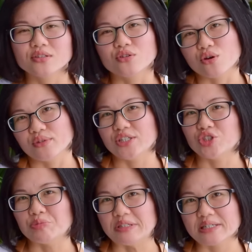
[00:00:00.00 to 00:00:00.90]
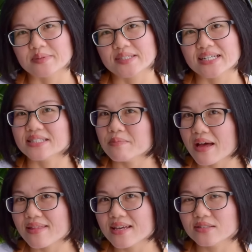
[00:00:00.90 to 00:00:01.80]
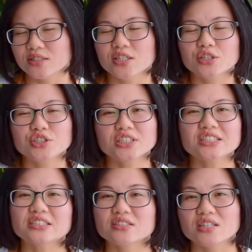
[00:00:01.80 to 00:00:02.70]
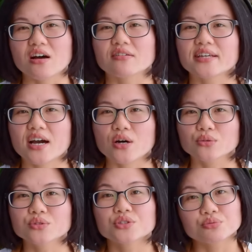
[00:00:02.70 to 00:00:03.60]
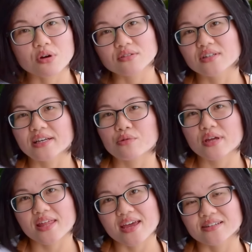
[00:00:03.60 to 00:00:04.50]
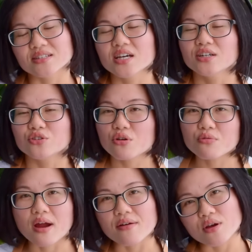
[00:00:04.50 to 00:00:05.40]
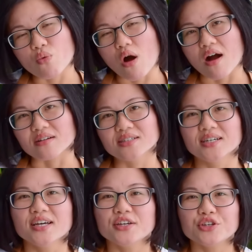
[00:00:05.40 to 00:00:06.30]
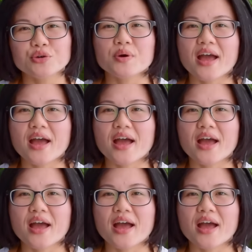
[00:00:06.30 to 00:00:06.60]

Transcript: no need to be obsessed about it. Just Longyau, swirl the liquid in, don't crowd your wok, you will